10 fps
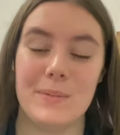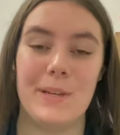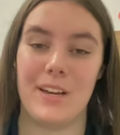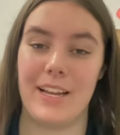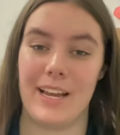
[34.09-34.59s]
We
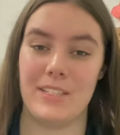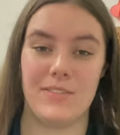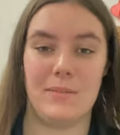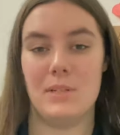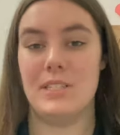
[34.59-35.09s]
got ours
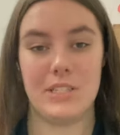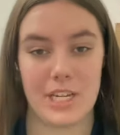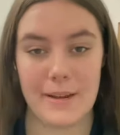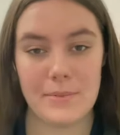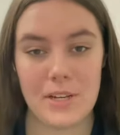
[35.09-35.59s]
from just a
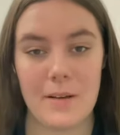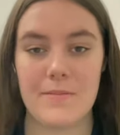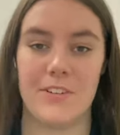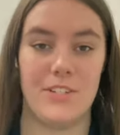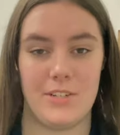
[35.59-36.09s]
cheap shop
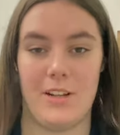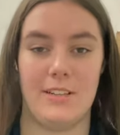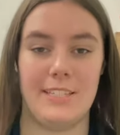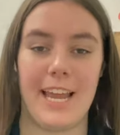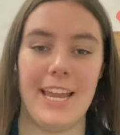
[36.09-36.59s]
for
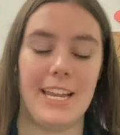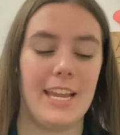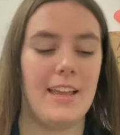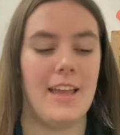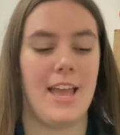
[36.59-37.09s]
$2.80,